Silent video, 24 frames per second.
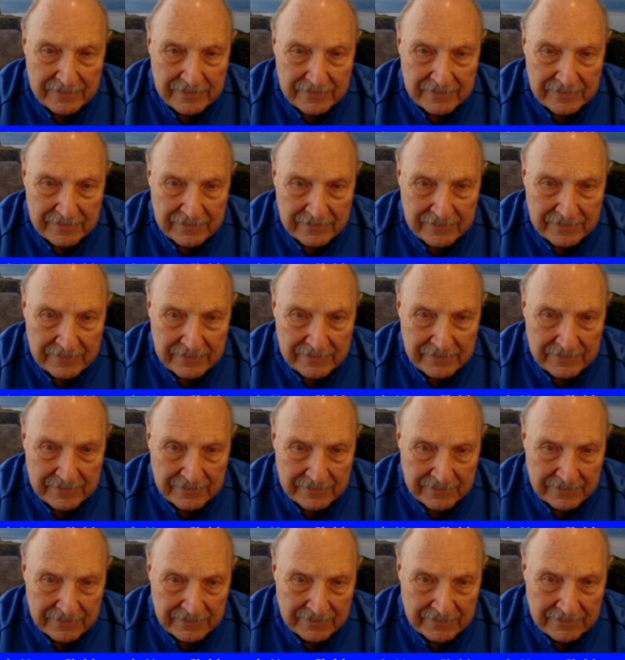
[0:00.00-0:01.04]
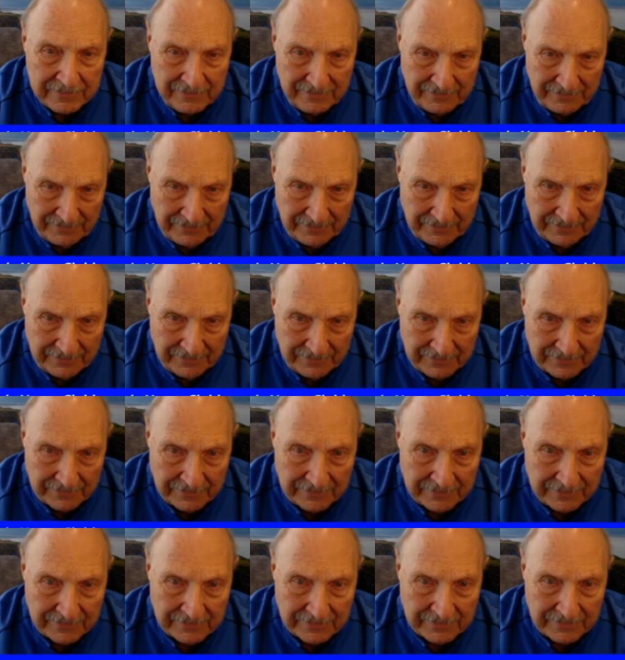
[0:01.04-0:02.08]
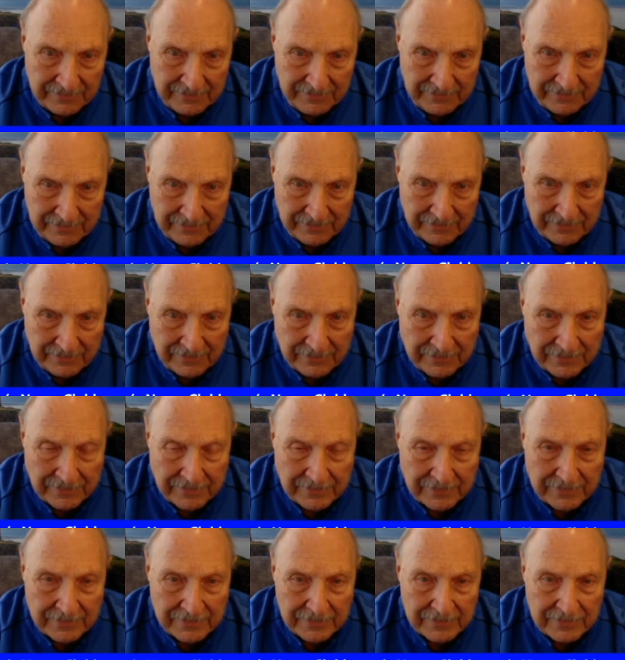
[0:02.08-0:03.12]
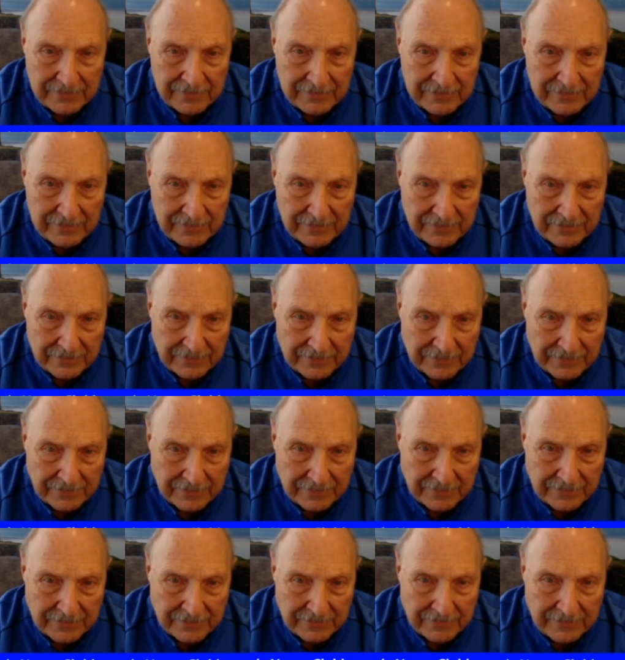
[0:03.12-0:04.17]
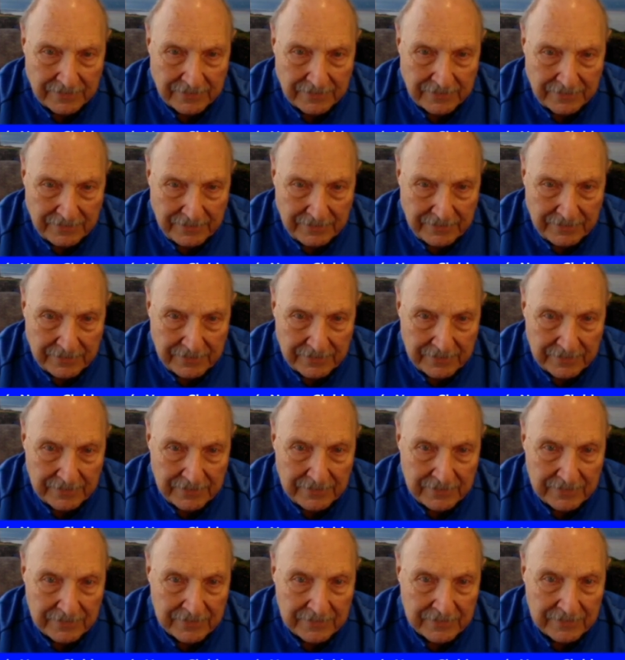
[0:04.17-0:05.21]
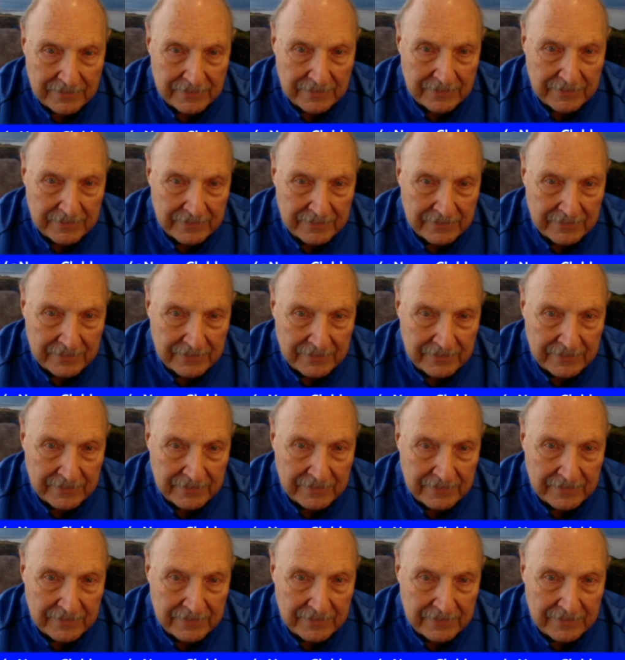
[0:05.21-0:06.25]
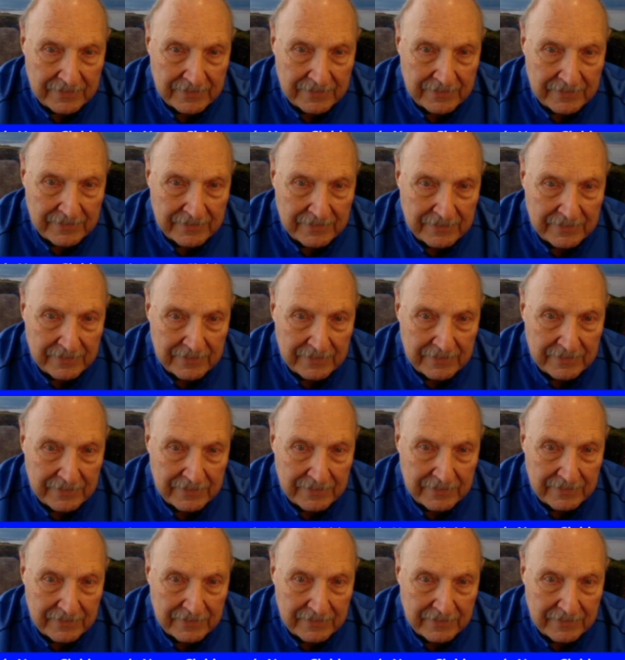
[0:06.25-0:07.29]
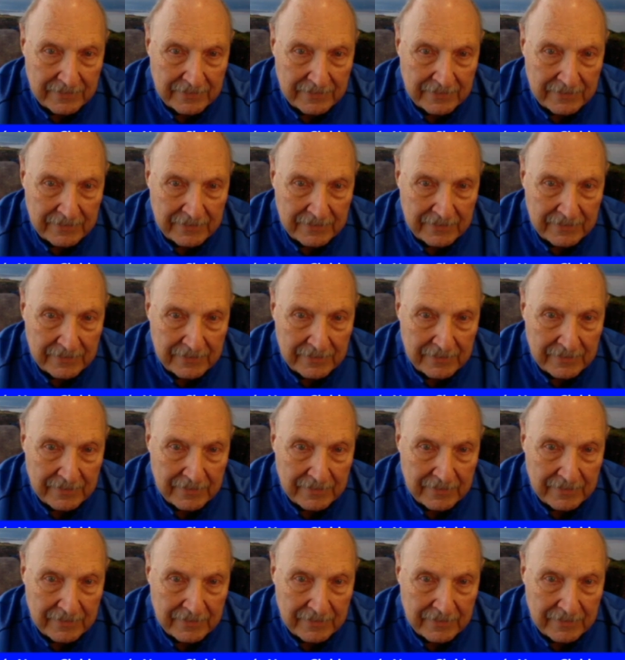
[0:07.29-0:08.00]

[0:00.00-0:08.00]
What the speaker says: (silent)